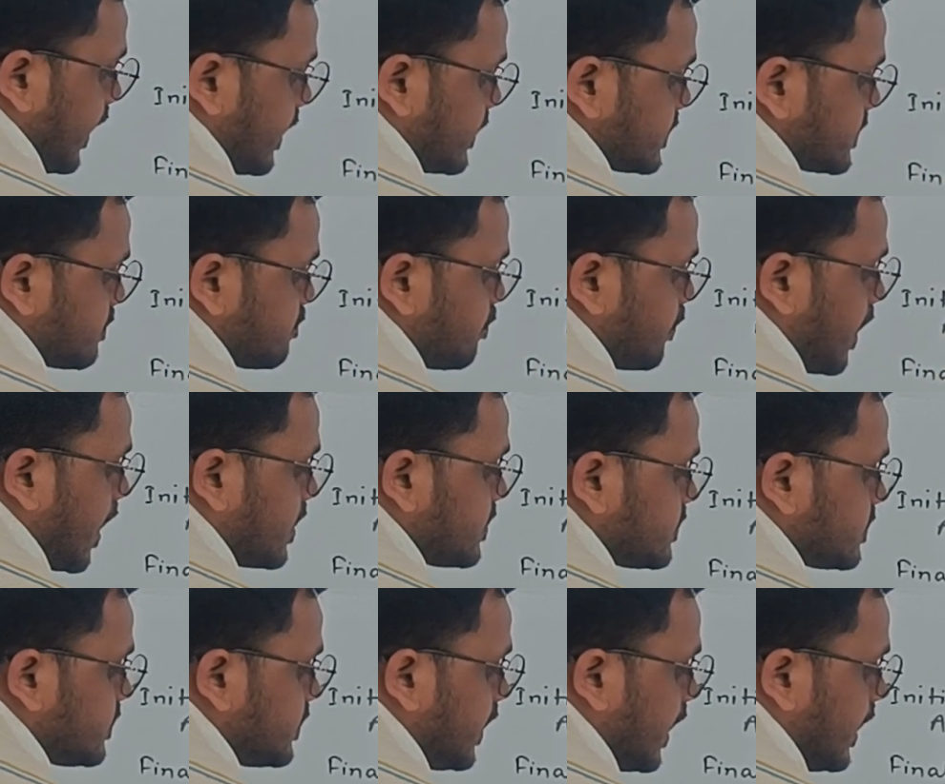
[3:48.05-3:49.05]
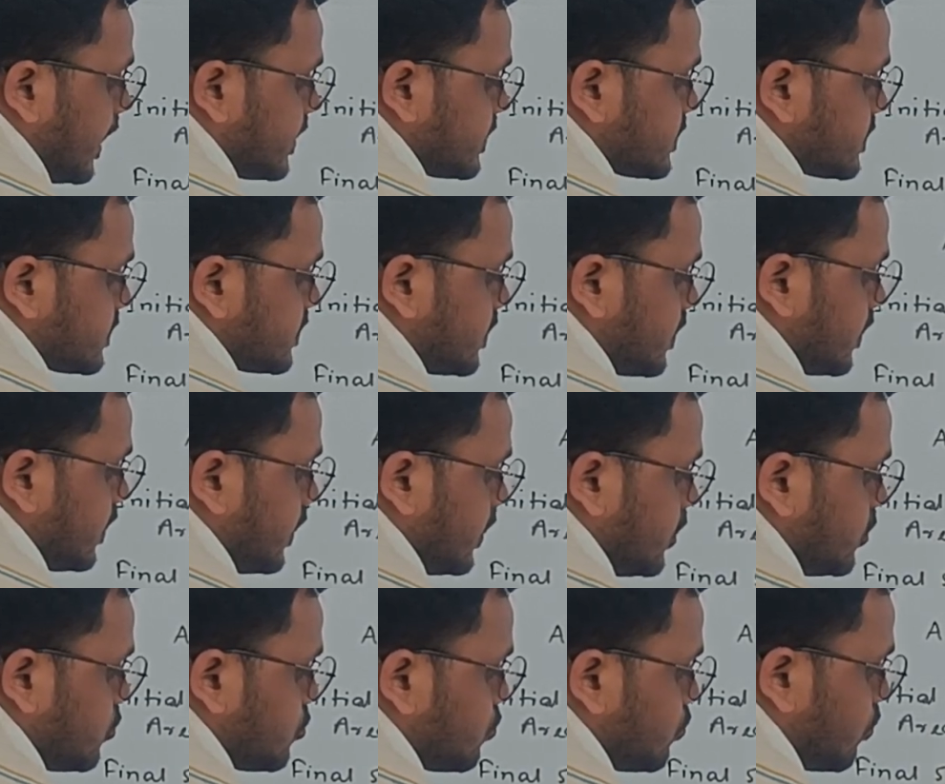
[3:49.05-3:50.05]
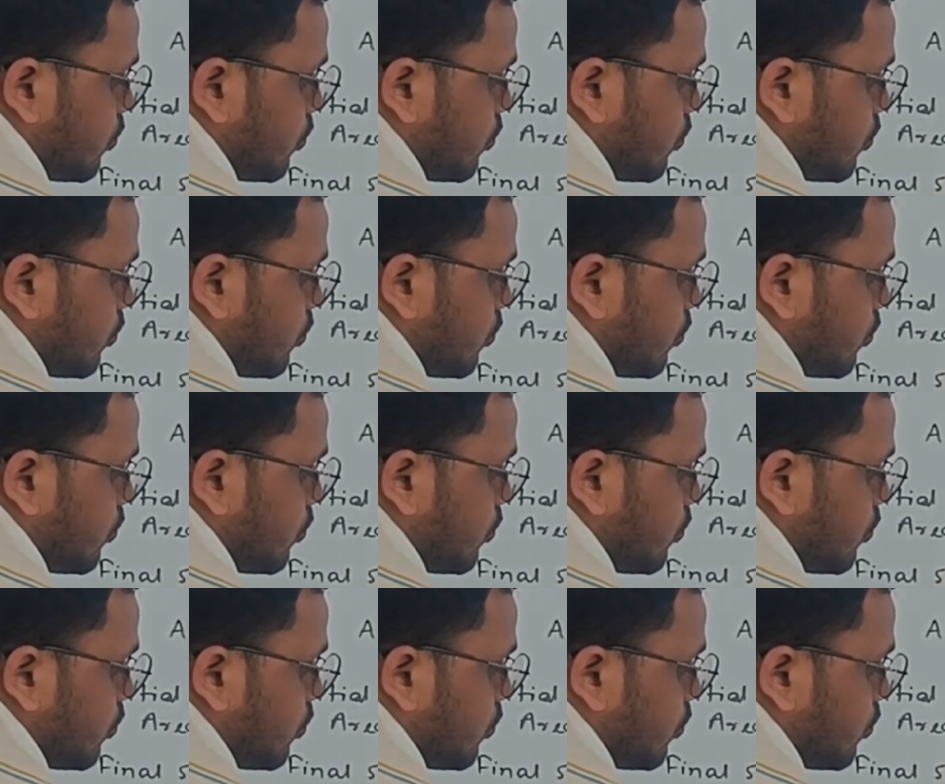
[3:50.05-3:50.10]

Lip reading: x plus del x into